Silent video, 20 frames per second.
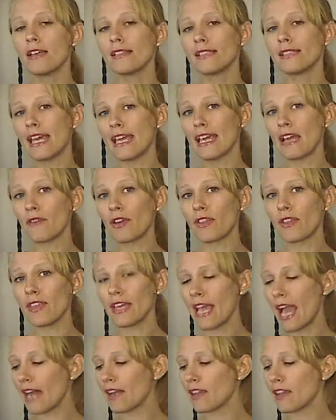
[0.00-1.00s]
take
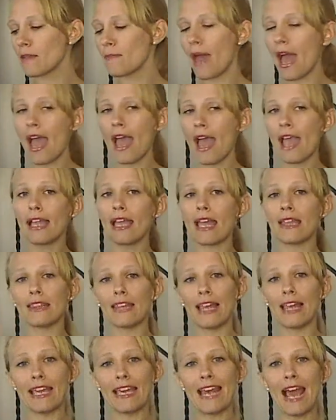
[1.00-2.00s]
everything out of the bag, and
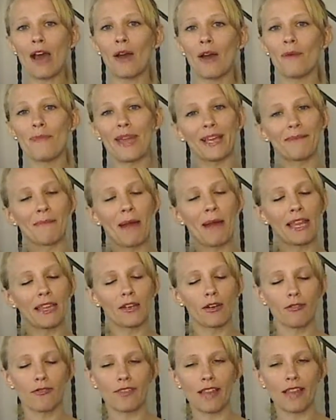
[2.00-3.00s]
lay it out and make my
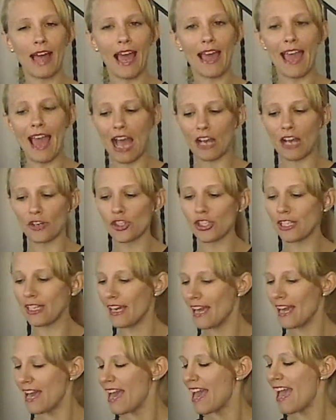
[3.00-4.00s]
little flat,
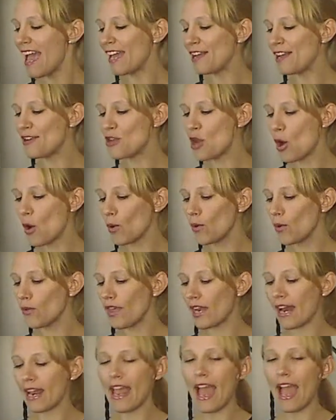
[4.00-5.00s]
actually, and know
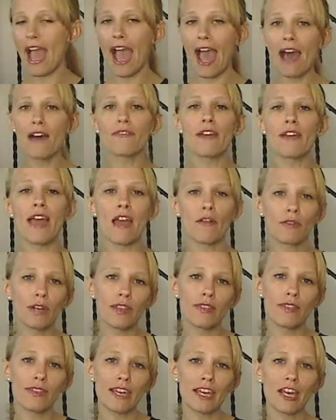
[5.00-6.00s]
that I have
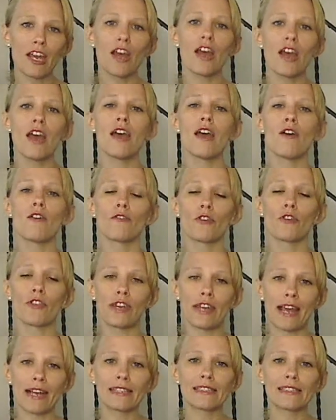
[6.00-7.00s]
everything for
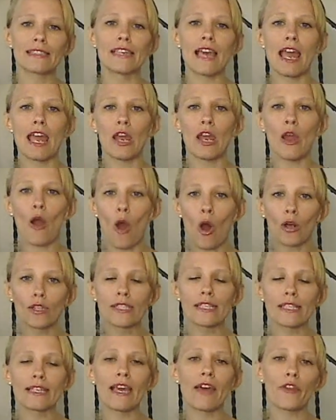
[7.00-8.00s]
the next day all
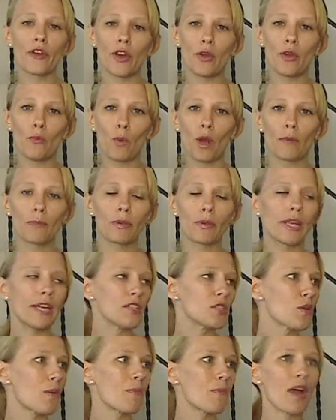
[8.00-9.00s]
together in one
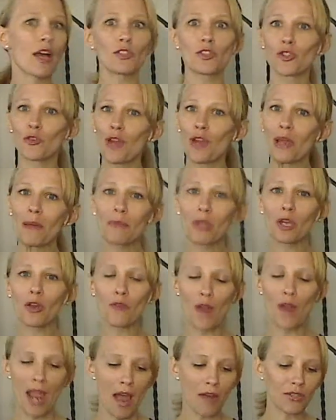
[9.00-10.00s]
place, so I'm not scrambling
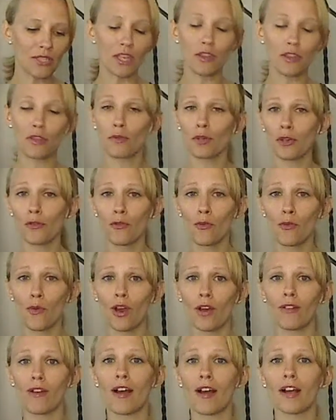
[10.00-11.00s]
around at 3 or
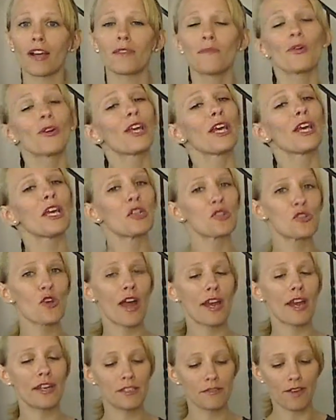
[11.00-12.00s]
4 o'clock in the morning
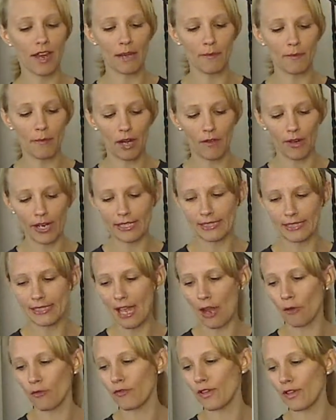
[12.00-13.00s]
trying to find my race
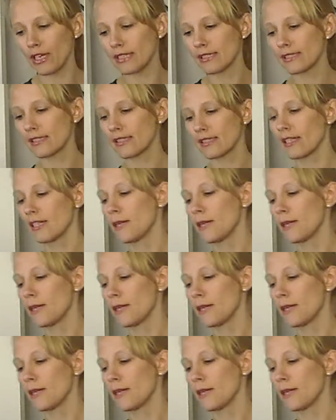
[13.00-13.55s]
outfits.